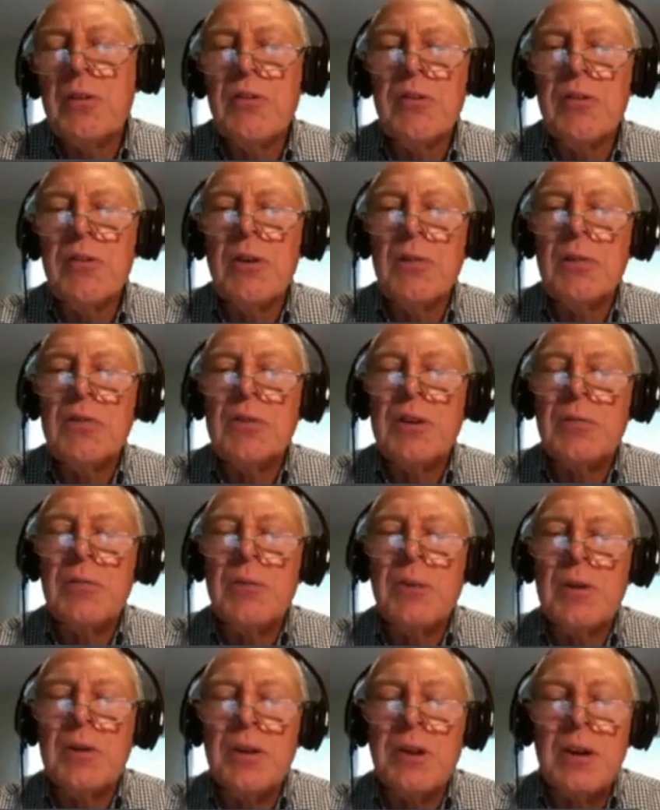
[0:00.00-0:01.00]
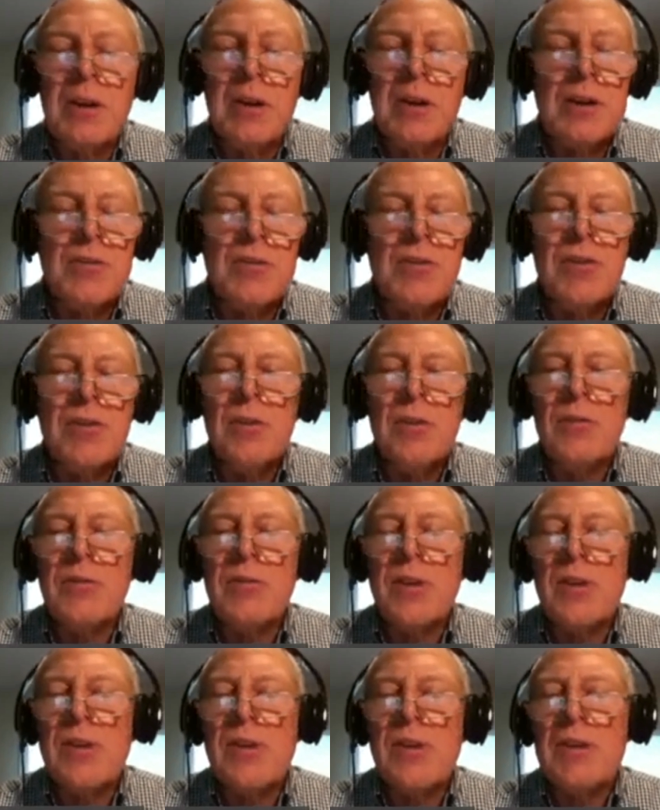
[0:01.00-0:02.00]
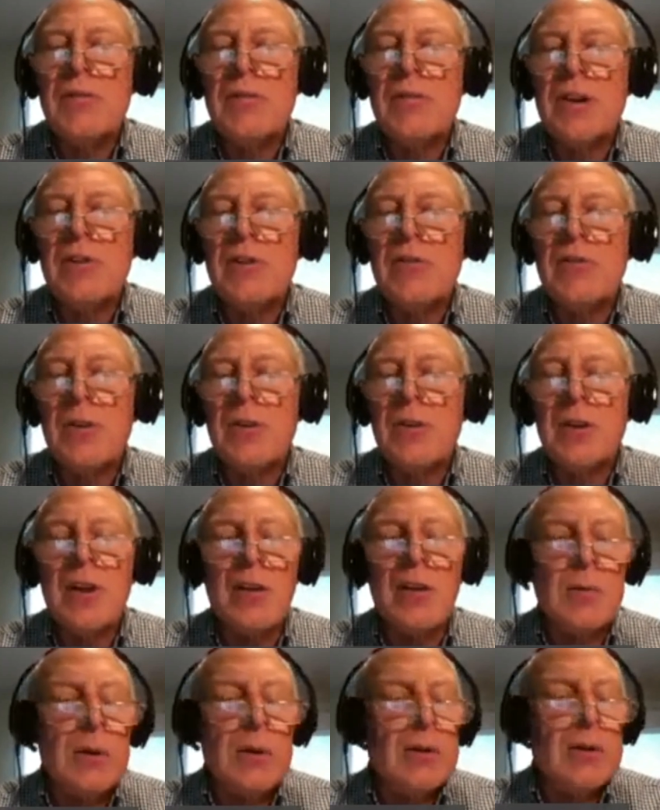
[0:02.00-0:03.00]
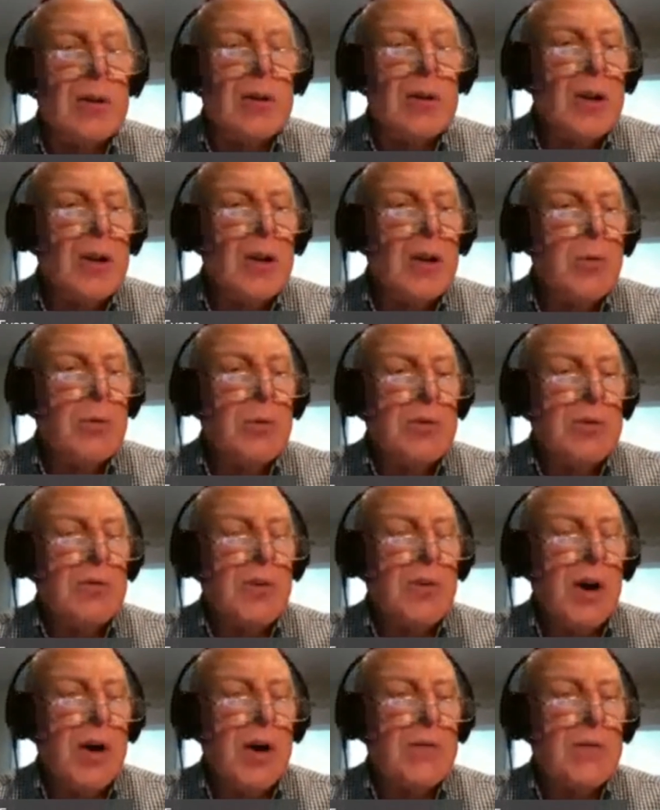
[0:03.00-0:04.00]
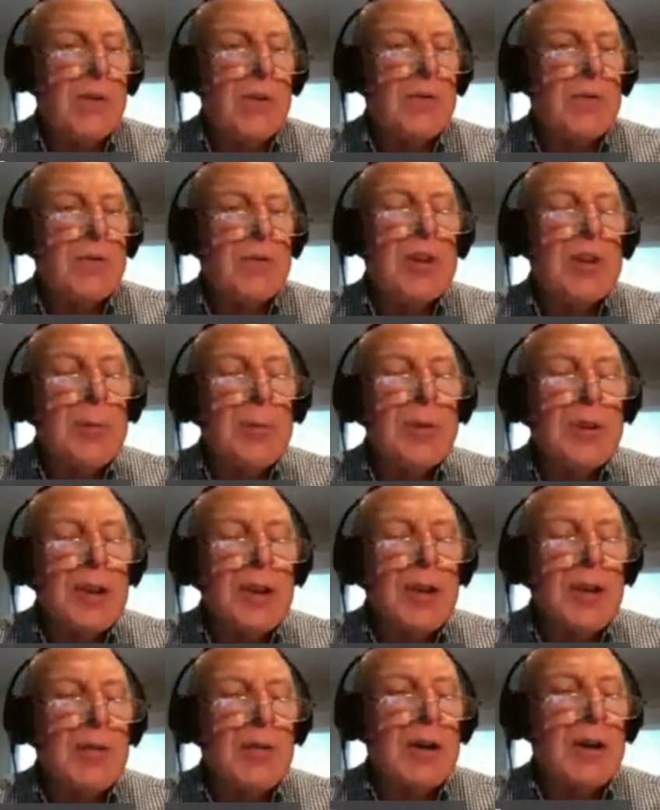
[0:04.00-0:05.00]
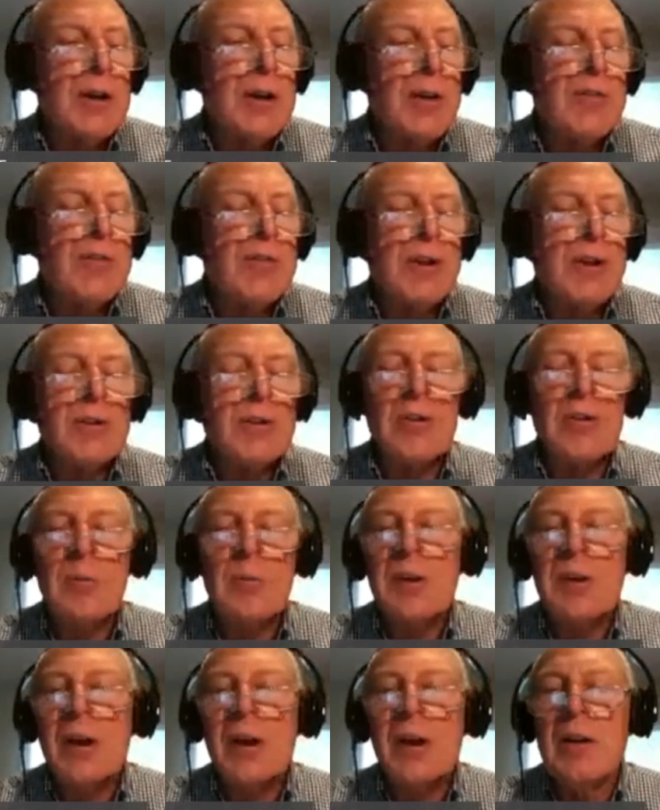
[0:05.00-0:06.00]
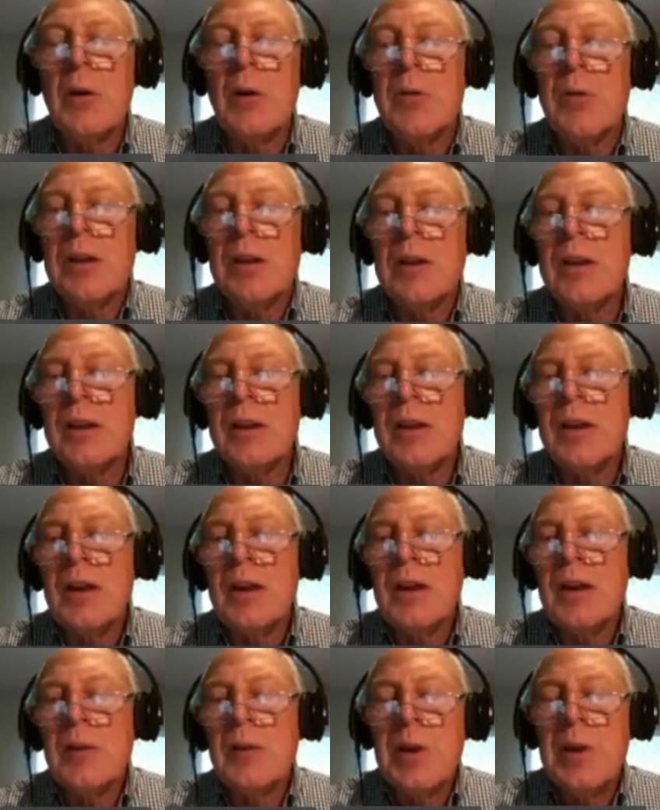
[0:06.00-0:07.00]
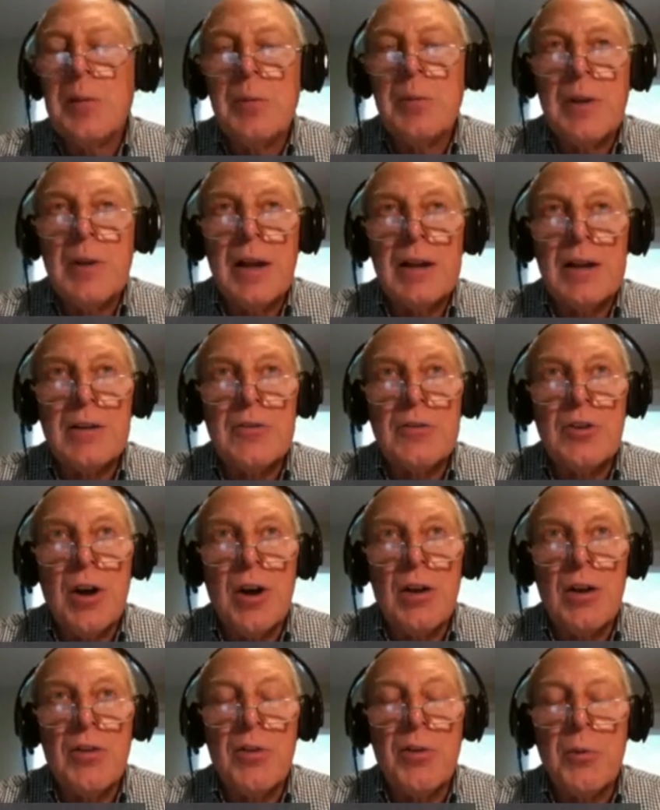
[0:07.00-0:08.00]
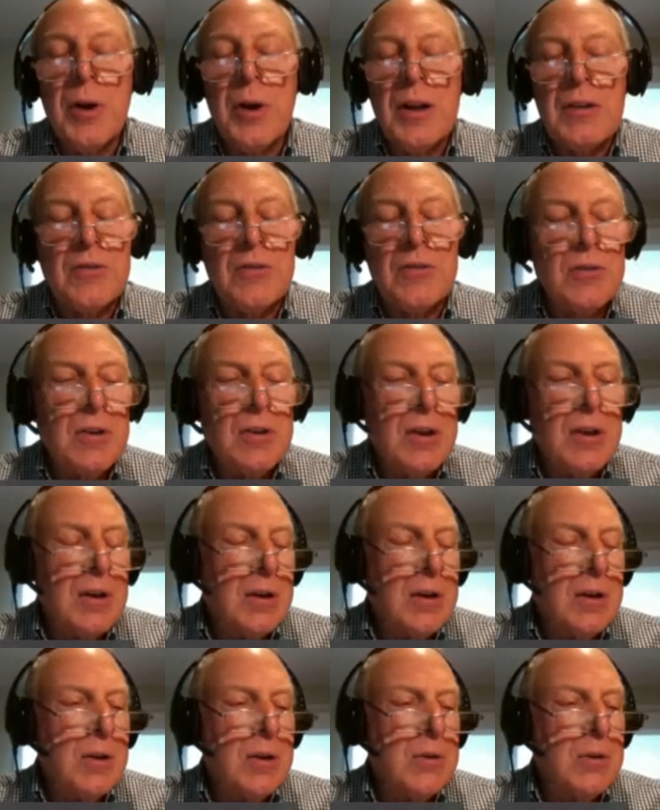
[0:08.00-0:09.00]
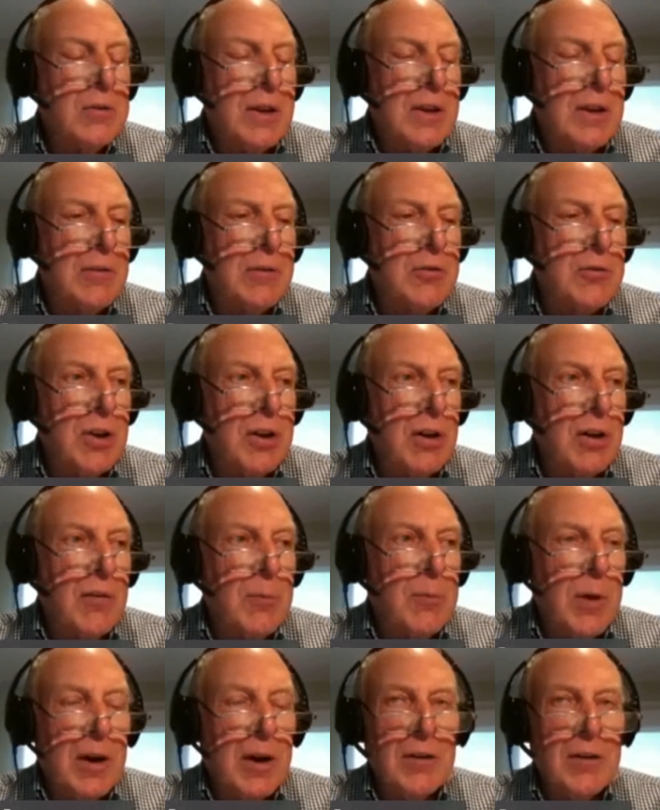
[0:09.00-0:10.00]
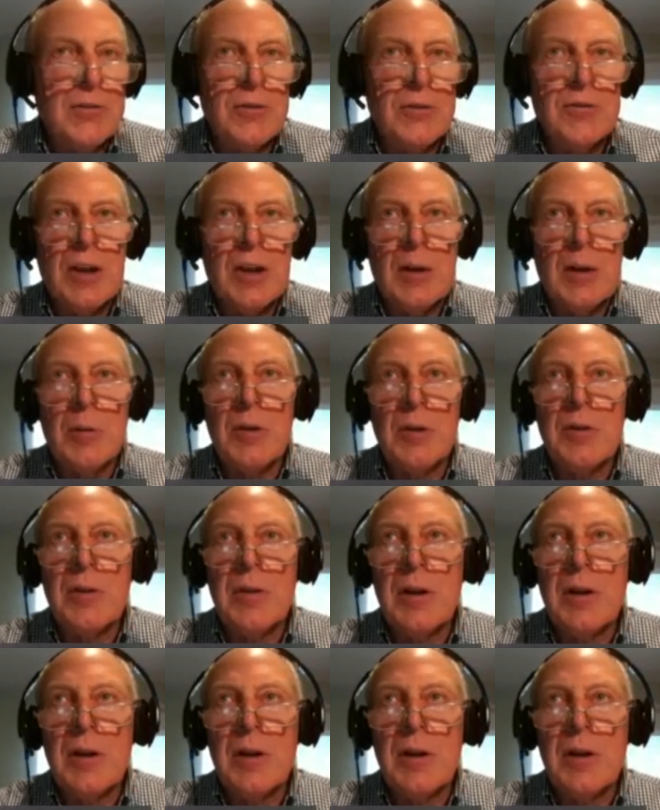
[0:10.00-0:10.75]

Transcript: of different initiatives that that Victorian government was involved in, typically around health sector, but not only. And people like John Thwaites, who's now chair of Monash Sustainable